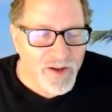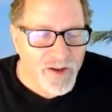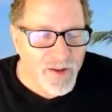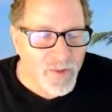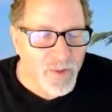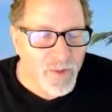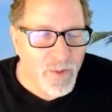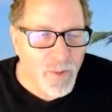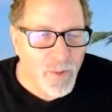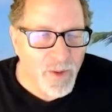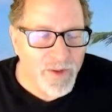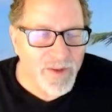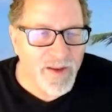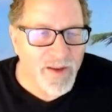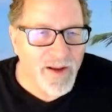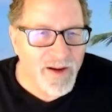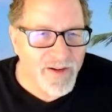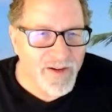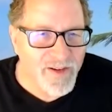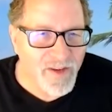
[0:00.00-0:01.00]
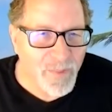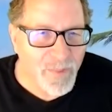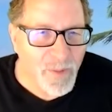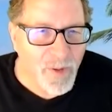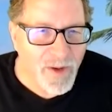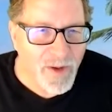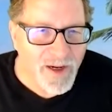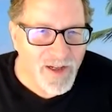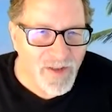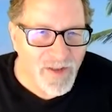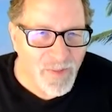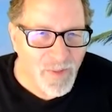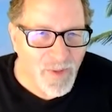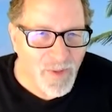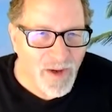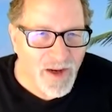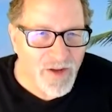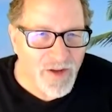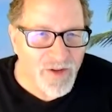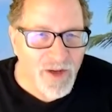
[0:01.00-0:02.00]
Well, what the heck is a praise
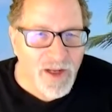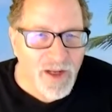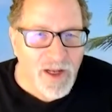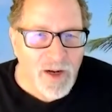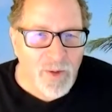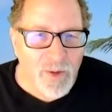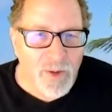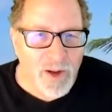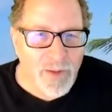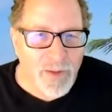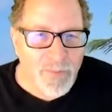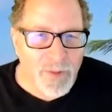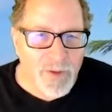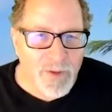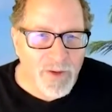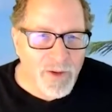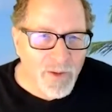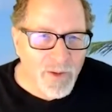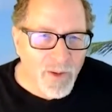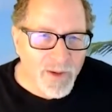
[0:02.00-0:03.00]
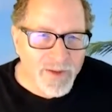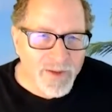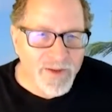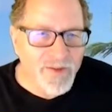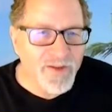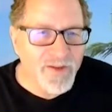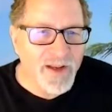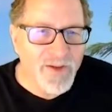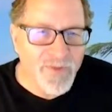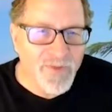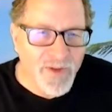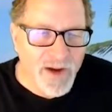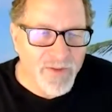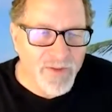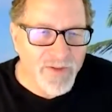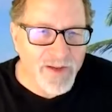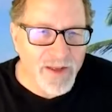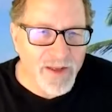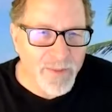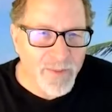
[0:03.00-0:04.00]
barrage? Well, I want to just take five
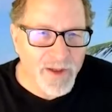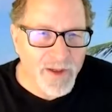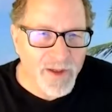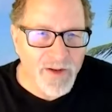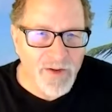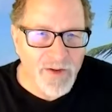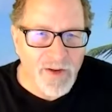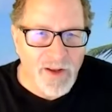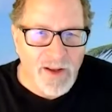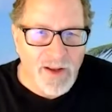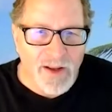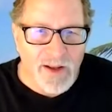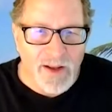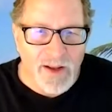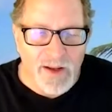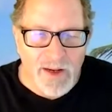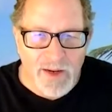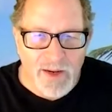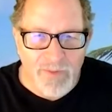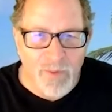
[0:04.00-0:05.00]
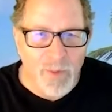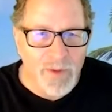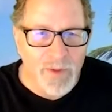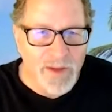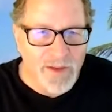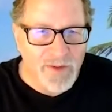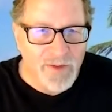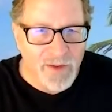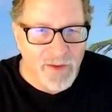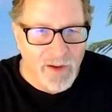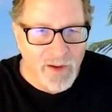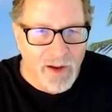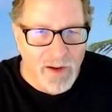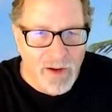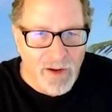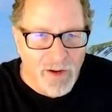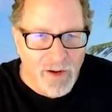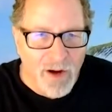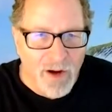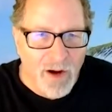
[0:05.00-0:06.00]
or ten minutes, and everyone that's
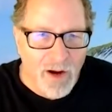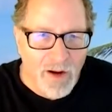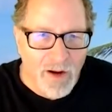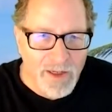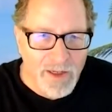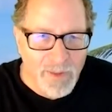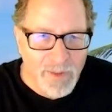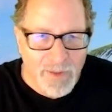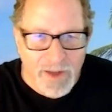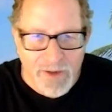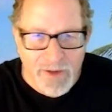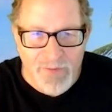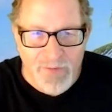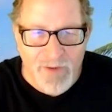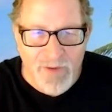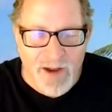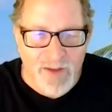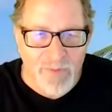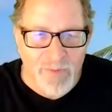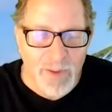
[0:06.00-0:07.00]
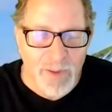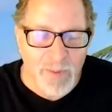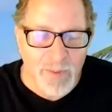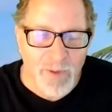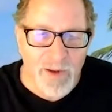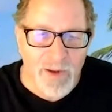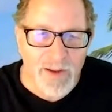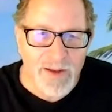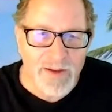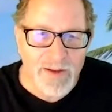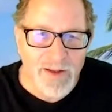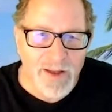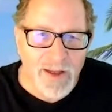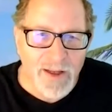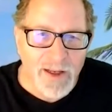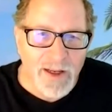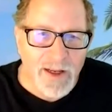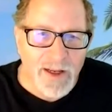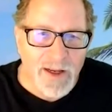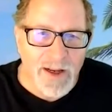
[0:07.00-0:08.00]
on our call here, we got five people, I'd like to,
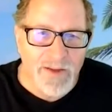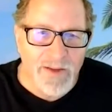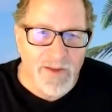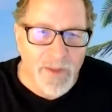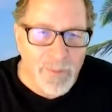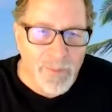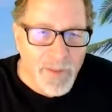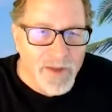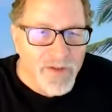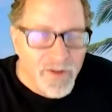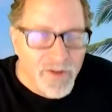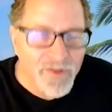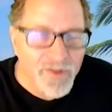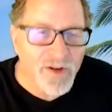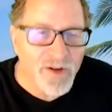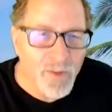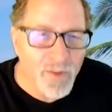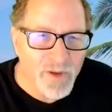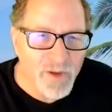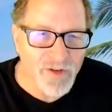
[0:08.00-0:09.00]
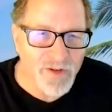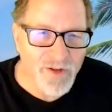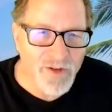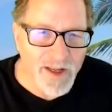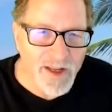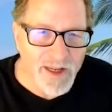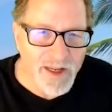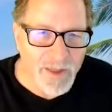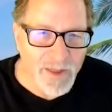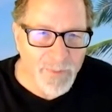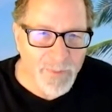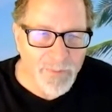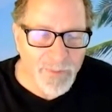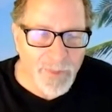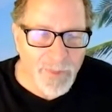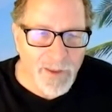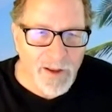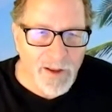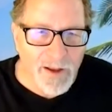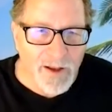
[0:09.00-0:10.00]
as I mention someone's
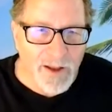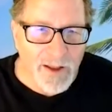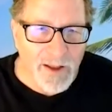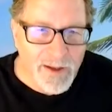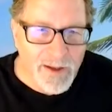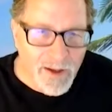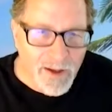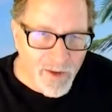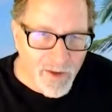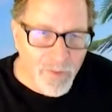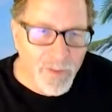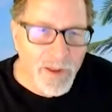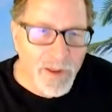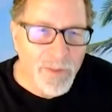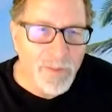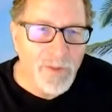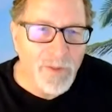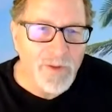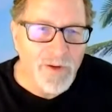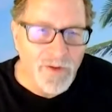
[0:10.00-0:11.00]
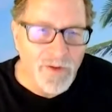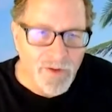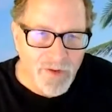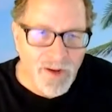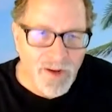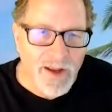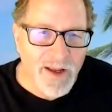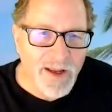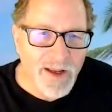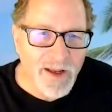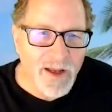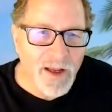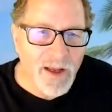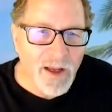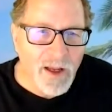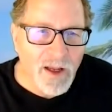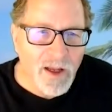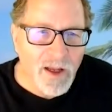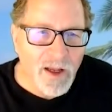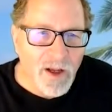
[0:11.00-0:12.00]
name, I like other people to say
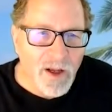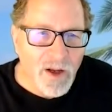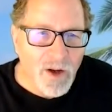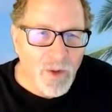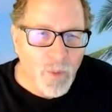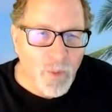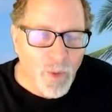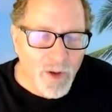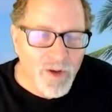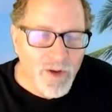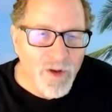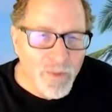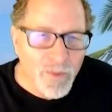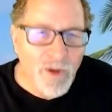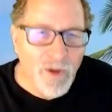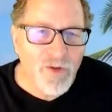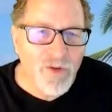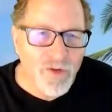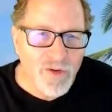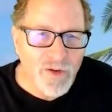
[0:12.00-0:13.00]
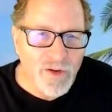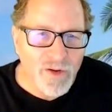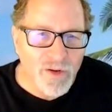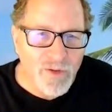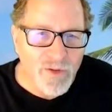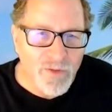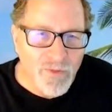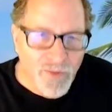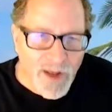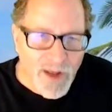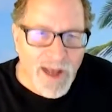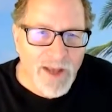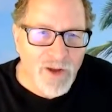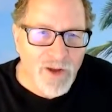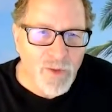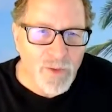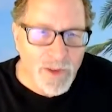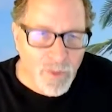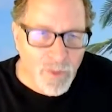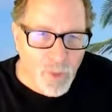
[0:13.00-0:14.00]
what you most
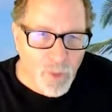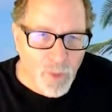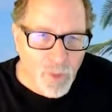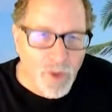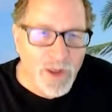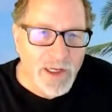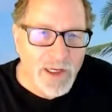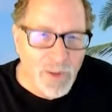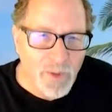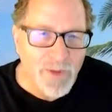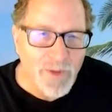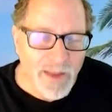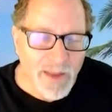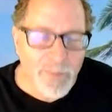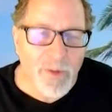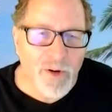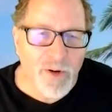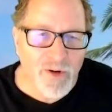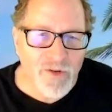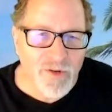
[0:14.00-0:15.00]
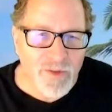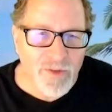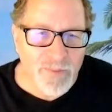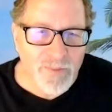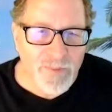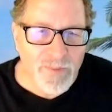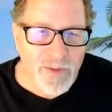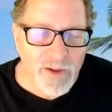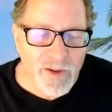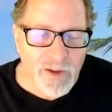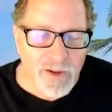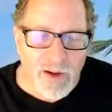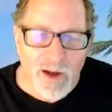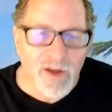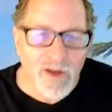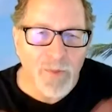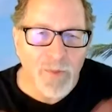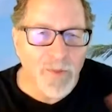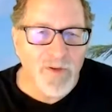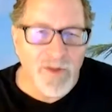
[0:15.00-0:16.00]
value in working with that person. one
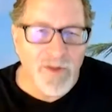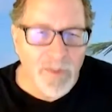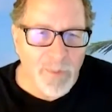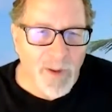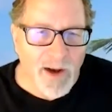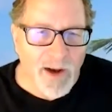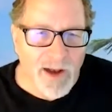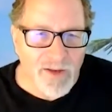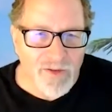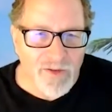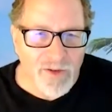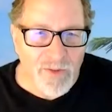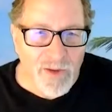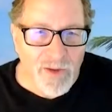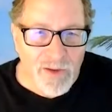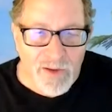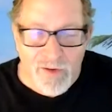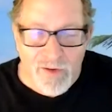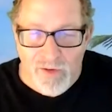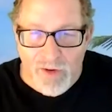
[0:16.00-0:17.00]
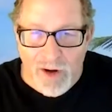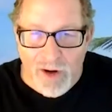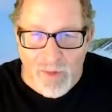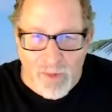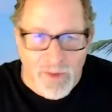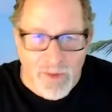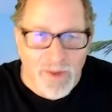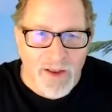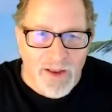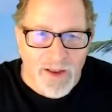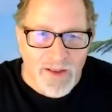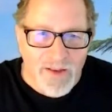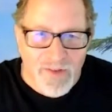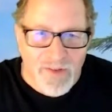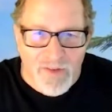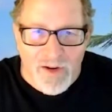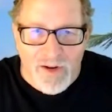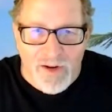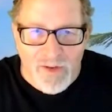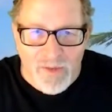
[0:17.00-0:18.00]
hundred percent positive. Let's start with let's
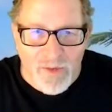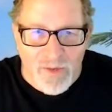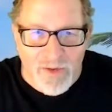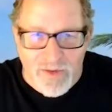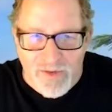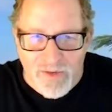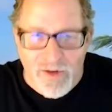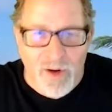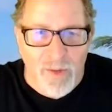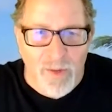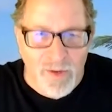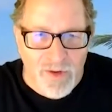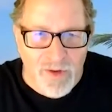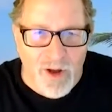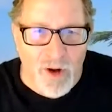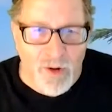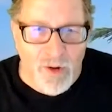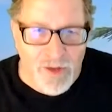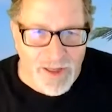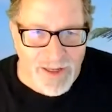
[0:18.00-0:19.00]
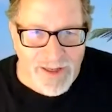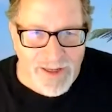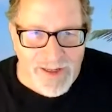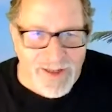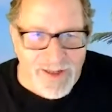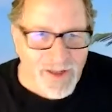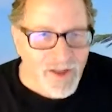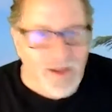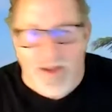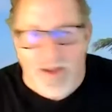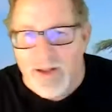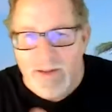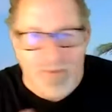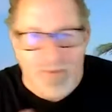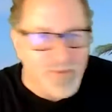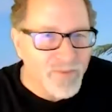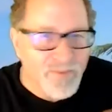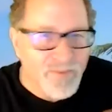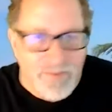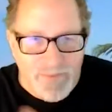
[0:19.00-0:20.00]
start let's start with Tony.
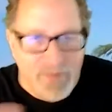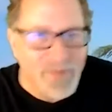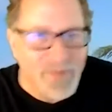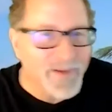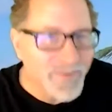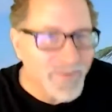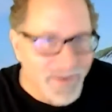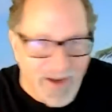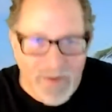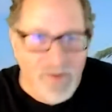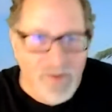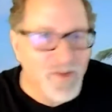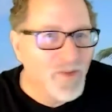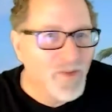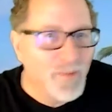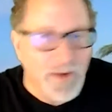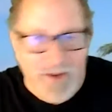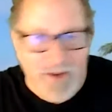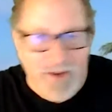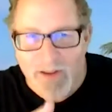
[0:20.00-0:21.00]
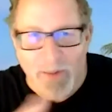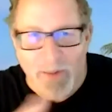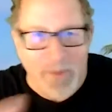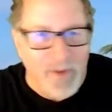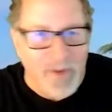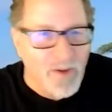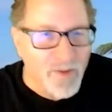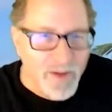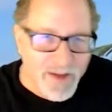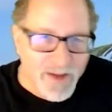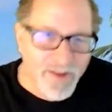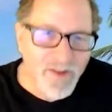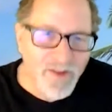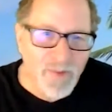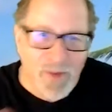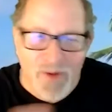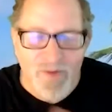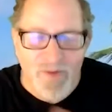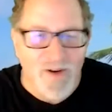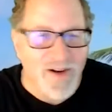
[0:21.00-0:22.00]
Everyone speaks up, and okay, let's
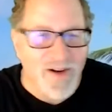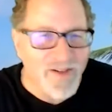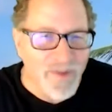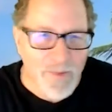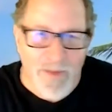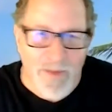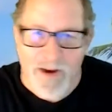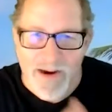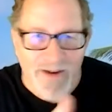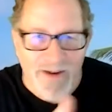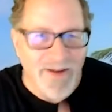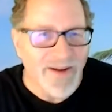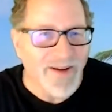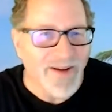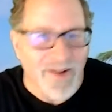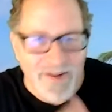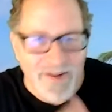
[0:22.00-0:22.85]
move on to Mary.